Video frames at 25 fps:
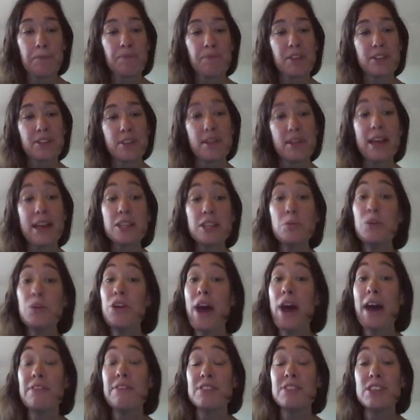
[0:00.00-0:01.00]
So that's what you
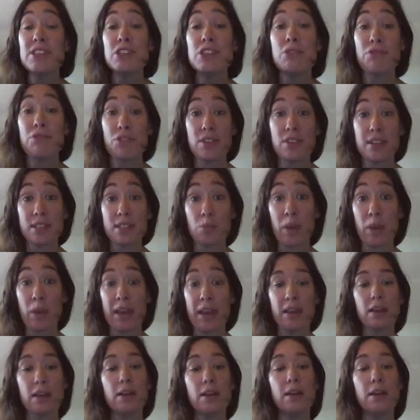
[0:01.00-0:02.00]
have to do for this week.